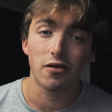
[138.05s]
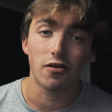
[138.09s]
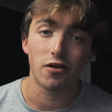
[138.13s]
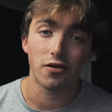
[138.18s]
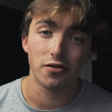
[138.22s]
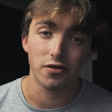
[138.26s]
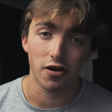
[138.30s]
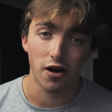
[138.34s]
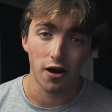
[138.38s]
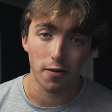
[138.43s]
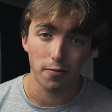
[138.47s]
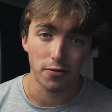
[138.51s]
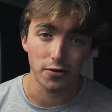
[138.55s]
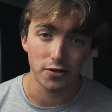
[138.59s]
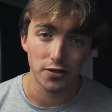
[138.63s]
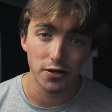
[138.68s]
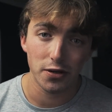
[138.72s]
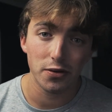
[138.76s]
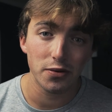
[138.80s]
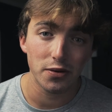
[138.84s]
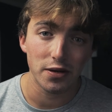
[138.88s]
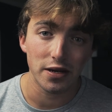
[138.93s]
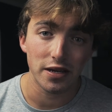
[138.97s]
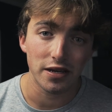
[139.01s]
on the
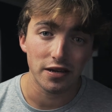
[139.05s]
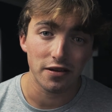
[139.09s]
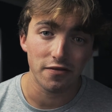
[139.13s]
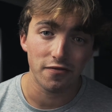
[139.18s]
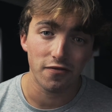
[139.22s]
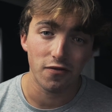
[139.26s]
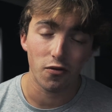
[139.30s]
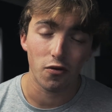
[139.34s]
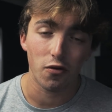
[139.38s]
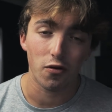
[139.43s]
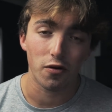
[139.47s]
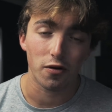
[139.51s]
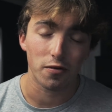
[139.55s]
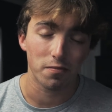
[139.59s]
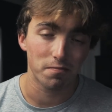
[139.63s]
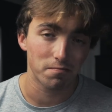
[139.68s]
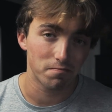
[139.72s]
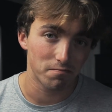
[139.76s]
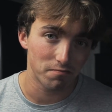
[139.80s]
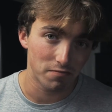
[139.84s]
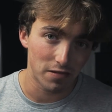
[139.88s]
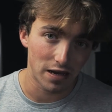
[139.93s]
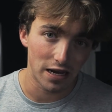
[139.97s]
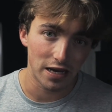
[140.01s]
opportunity for
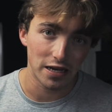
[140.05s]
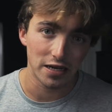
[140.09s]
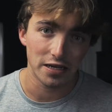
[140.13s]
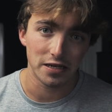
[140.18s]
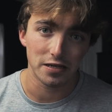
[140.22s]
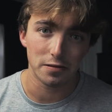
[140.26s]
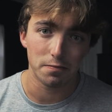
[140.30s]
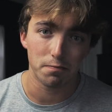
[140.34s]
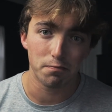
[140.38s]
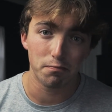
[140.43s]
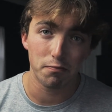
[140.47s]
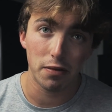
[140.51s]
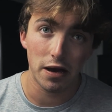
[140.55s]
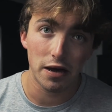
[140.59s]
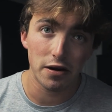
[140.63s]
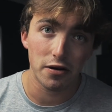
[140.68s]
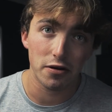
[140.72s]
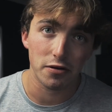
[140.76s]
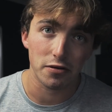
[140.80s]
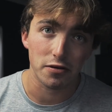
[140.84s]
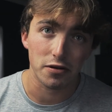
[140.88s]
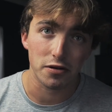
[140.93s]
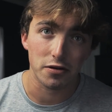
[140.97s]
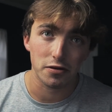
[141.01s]
a
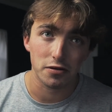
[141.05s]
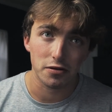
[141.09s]
better,